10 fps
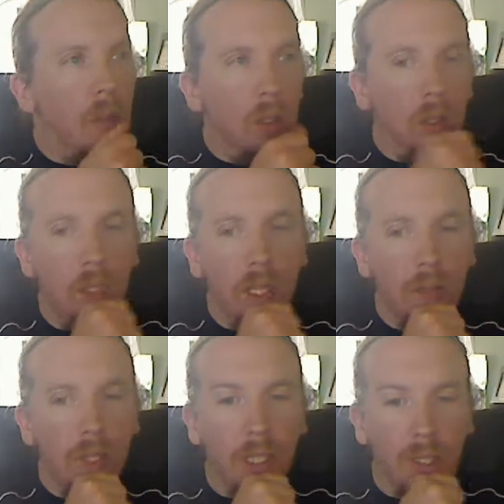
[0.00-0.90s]

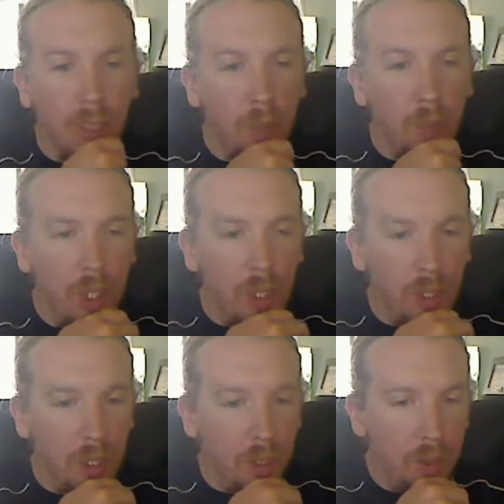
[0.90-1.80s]
Everything's looking pretty
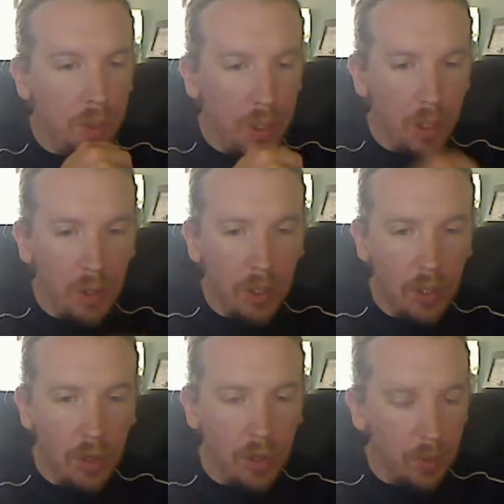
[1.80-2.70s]
good,
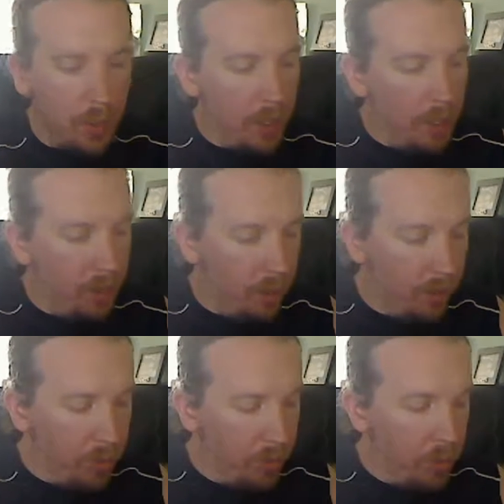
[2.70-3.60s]
getting some pretty good growth.